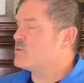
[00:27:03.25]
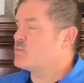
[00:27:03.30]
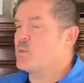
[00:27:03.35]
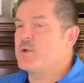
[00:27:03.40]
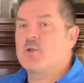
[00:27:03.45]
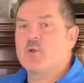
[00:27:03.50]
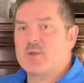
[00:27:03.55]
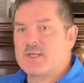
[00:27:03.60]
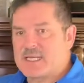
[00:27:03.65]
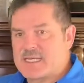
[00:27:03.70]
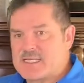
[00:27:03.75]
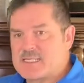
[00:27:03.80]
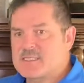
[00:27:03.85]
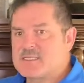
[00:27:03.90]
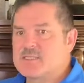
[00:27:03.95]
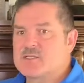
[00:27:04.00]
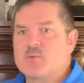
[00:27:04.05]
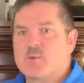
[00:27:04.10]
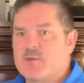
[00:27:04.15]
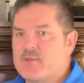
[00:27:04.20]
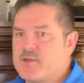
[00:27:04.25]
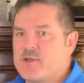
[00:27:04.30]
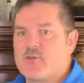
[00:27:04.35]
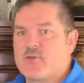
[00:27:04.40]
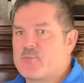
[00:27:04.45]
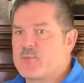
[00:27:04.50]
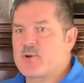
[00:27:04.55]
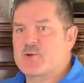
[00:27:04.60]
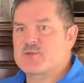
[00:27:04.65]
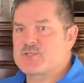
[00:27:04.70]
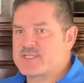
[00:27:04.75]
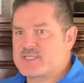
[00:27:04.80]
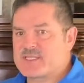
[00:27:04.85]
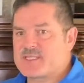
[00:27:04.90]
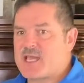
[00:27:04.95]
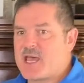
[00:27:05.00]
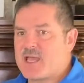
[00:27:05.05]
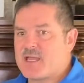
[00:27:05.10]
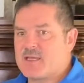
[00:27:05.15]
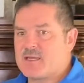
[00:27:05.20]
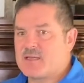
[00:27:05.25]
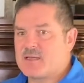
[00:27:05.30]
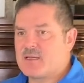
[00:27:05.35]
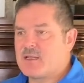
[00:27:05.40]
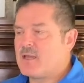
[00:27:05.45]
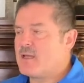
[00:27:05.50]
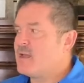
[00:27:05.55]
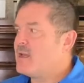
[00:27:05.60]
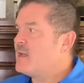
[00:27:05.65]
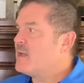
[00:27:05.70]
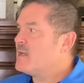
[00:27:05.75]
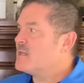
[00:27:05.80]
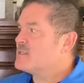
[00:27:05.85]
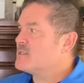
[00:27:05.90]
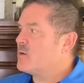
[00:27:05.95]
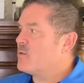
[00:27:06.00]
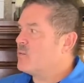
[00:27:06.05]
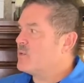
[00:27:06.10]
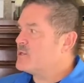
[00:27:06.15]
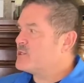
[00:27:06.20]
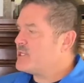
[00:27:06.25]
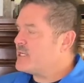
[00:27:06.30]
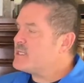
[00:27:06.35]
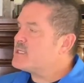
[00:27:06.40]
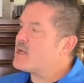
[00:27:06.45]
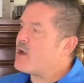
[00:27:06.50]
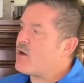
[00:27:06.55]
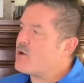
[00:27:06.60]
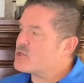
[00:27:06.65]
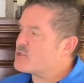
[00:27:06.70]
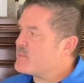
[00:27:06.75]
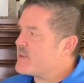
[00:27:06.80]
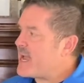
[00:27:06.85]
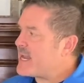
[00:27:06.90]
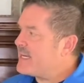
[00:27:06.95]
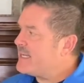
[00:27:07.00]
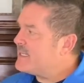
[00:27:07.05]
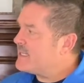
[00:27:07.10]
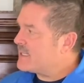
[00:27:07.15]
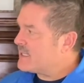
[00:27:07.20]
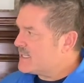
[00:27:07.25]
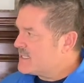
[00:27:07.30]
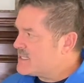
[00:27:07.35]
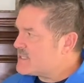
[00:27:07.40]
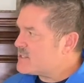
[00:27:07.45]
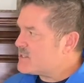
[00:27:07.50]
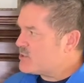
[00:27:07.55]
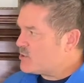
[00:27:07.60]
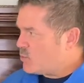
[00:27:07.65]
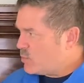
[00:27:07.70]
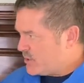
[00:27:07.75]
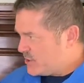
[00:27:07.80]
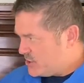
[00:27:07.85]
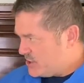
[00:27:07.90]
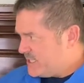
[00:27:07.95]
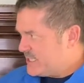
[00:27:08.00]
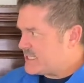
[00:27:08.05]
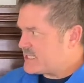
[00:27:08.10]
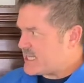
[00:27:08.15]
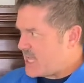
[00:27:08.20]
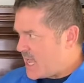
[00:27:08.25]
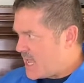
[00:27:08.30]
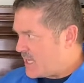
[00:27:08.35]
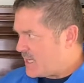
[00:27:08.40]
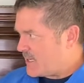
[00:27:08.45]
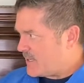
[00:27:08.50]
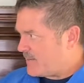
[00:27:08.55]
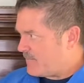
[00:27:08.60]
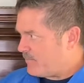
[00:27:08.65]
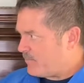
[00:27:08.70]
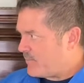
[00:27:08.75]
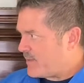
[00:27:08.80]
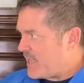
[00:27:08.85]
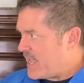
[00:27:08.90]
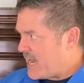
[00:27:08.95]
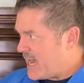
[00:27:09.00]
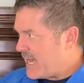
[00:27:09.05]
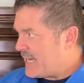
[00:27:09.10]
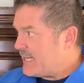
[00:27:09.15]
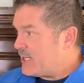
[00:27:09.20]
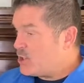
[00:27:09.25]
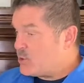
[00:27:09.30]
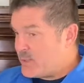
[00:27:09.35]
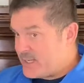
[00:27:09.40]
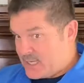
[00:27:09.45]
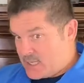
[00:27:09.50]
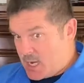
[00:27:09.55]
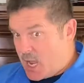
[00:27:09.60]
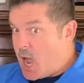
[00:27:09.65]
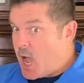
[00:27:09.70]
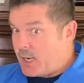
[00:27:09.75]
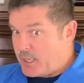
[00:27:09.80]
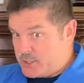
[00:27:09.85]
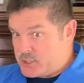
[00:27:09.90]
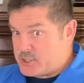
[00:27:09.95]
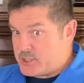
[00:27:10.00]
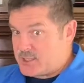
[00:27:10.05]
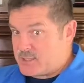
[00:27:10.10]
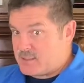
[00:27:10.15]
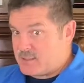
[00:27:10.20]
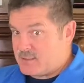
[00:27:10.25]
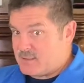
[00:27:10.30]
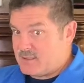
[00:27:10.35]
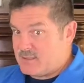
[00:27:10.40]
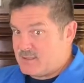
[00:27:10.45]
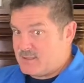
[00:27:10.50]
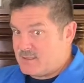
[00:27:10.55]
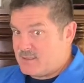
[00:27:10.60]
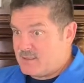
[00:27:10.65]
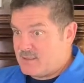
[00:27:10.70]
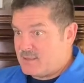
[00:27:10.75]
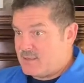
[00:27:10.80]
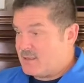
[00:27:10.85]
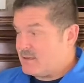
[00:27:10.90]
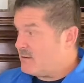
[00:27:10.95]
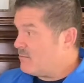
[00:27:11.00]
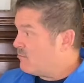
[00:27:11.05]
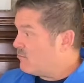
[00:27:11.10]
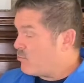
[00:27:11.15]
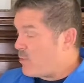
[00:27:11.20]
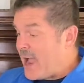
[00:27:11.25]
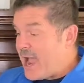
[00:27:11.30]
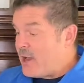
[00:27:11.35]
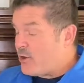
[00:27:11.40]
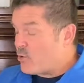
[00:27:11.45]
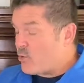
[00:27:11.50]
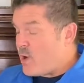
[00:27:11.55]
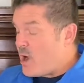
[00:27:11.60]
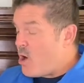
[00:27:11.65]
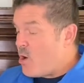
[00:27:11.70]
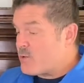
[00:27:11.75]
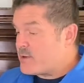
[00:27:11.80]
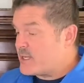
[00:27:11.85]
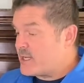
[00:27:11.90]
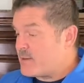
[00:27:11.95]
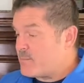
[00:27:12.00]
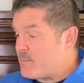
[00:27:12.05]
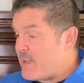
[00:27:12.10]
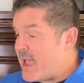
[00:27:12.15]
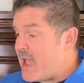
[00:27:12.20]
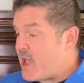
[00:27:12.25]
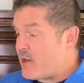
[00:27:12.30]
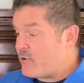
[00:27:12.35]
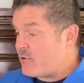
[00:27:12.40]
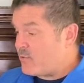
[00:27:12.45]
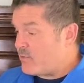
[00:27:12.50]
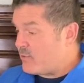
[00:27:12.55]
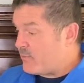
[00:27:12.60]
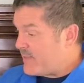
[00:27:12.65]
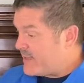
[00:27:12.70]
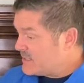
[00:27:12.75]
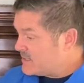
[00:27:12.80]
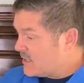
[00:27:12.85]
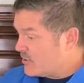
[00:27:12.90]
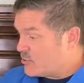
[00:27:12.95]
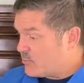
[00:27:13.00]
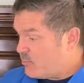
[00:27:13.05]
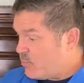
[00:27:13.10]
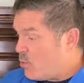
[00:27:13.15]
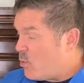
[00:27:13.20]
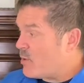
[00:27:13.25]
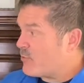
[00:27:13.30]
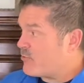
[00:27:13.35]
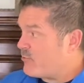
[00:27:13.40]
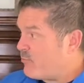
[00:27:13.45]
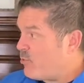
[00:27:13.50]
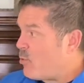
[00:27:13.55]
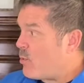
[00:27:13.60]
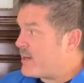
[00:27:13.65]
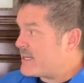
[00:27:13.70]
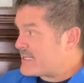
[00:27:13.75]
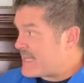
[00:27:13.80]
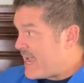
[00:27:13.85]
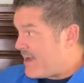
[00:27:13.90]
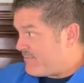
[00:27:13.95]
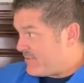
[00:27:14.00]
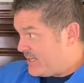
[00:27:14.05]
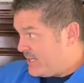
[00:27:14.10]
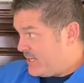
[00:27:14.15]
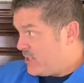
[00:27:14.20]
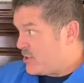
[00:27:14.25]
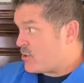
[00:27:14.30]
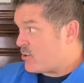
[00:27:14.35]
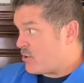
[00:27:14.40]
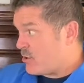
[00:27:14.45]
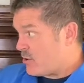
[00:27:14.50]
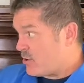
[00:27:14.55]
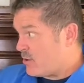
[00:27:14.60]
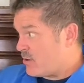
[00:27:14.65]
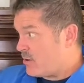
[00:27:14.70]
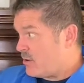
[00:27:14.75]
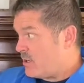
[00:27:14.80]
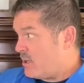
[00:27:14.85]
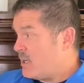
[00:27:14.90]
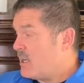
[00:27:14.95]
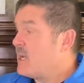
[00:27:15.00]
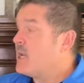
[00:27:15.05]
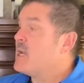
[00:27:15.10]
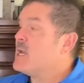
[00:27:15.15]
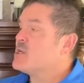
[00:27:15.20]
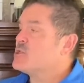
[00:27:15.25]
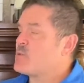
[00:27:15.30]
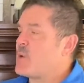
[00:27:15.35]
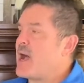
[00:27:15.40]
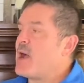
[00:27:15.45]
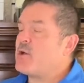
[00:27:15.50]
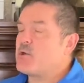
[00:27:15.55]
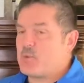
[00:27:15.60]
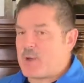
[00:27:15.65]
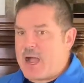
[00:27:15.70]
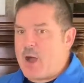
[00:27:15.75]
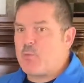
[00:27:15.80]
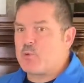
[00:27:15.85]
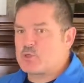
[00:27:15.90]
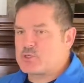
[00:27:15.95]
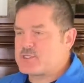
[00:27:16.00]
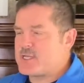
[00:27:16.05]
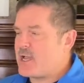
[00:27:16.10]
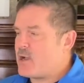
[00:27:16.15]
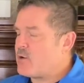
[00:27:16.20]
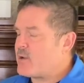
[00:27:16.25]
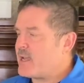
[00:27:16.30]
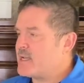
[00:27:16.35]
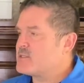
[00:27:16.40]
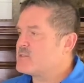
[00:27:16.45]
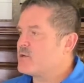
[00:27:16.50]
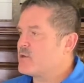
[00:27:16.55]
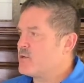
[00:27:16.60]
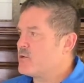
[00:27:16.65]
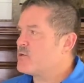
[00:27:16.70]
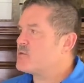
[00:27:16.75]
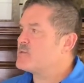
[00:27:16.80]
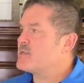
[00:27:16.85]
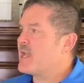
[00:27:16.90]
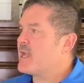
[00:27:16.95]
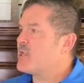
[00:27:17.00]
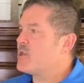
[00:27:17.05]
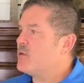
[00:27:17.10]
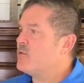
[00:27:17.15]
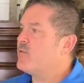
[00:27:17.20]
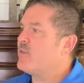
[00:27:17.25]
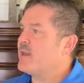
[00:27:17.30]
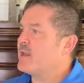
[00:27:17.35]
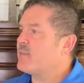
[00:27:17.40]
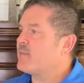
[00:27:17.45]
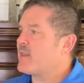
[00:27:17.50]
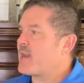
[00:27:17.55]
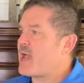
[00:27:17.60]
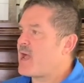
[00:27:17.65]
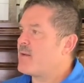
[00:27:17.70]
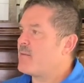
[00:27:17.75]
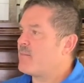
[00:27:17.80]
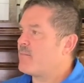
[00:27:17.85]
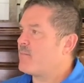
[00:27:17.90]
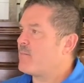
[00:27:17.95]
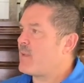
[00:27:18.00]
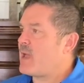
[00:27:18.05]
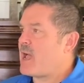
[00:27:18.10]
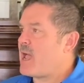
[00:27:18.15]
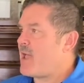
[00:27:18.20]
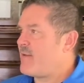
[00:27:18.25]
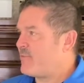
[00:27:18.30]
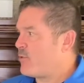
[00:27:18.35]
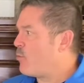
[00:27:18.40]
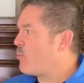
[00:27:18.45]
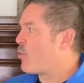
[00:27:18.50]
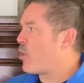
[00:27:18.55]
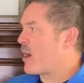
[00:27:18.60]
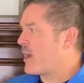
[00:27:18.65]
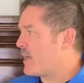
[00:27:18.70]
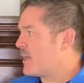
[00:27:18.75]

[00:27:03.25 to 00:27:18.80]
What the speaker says: we don't listen to what the other person's saying. So when she talks to me, I need to listen to what she's saying, and I need to acknowledge it. Right or wrong doesn't matter. That's not the point. The point is I have to hear her. So I will say, okay, so you're saying you think that I have no brain.